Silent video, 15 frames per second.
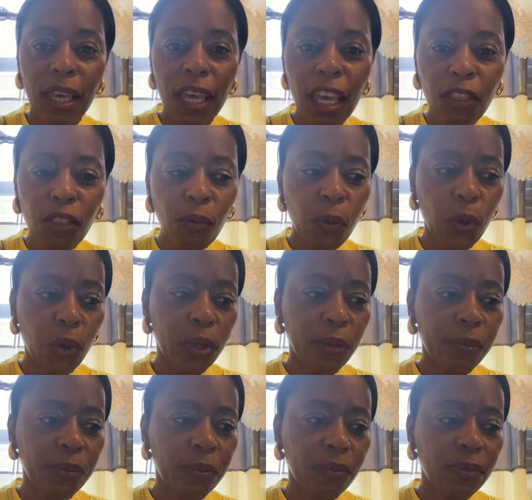in the word.
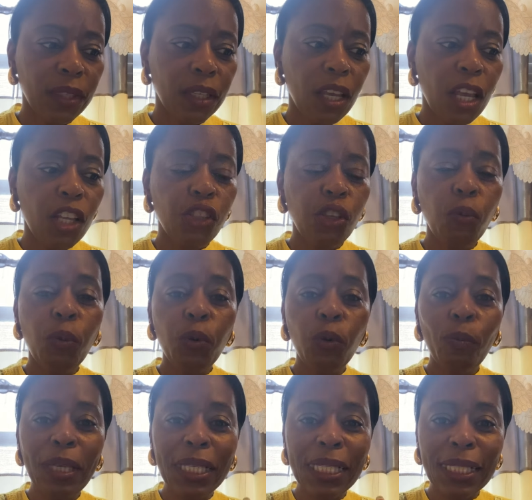So we
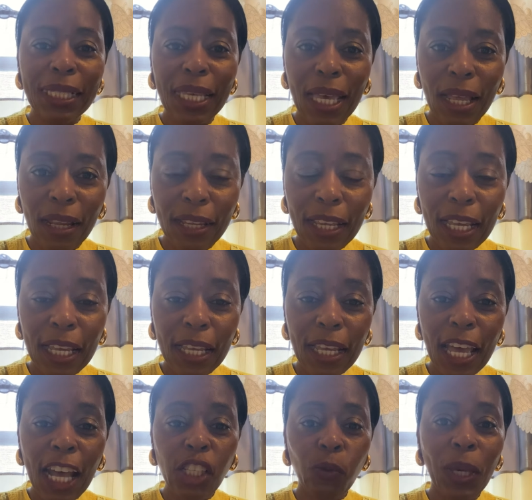will be skilled
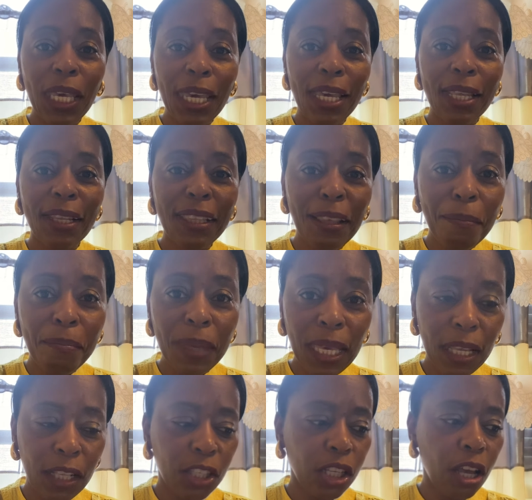as we're eating the
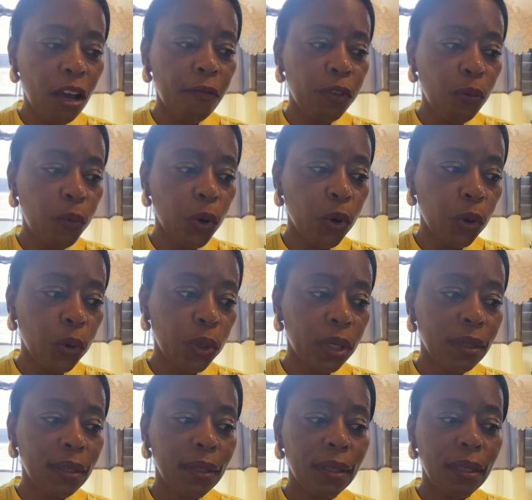meat of the word.
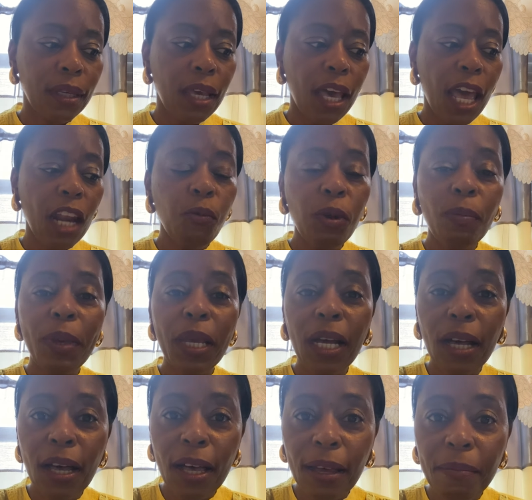And we
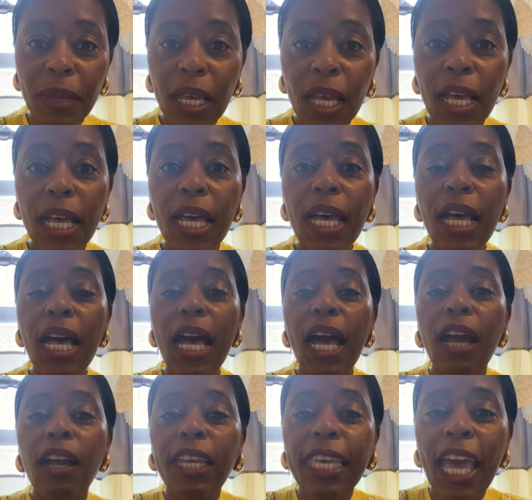become
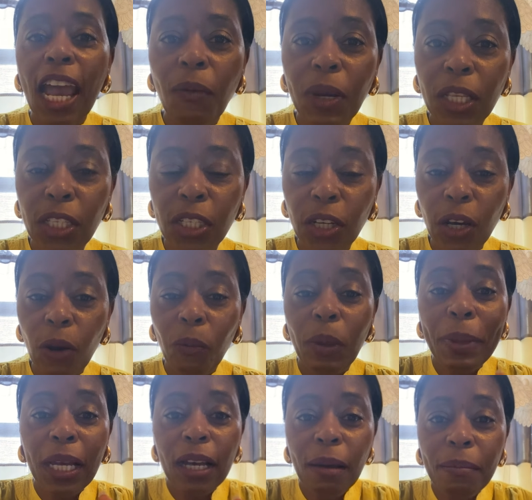character. We
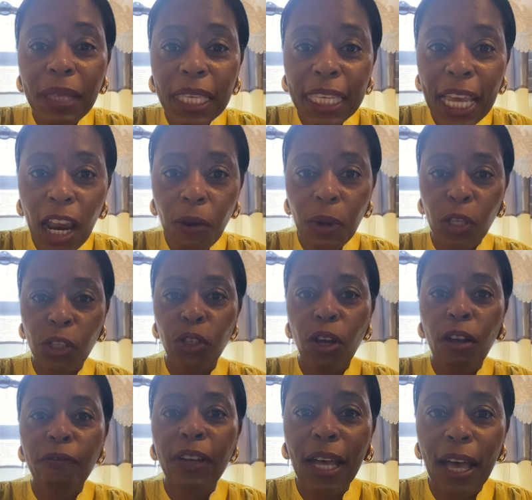become the character
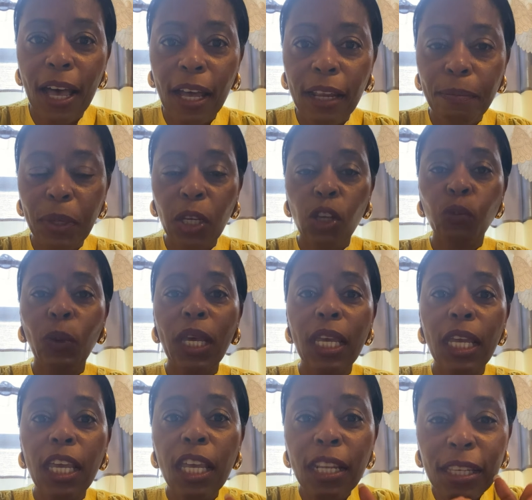of God because we're
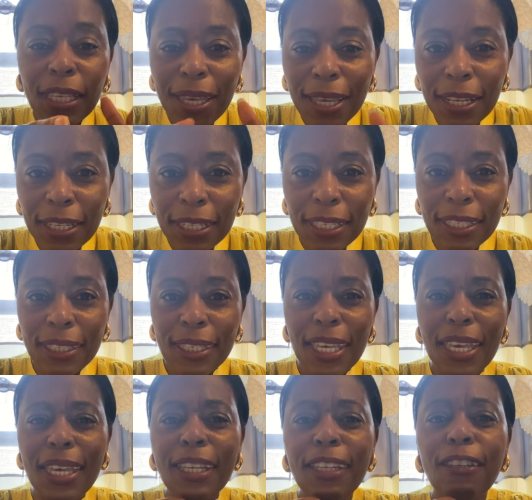in, in
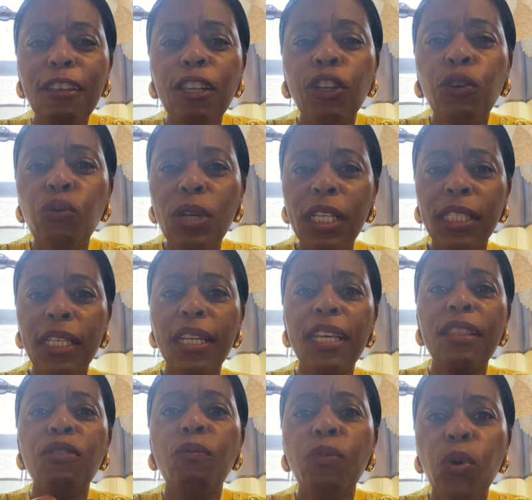in, increasing
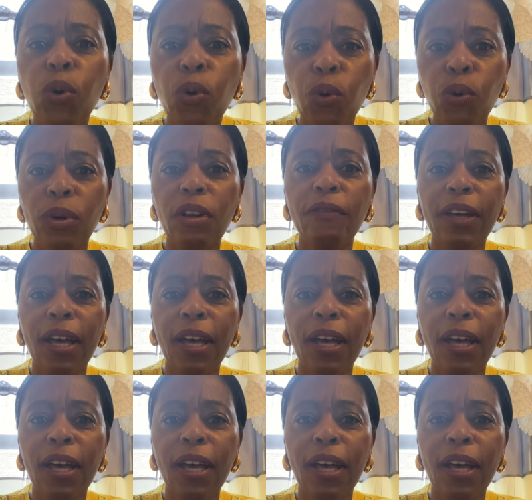in the word of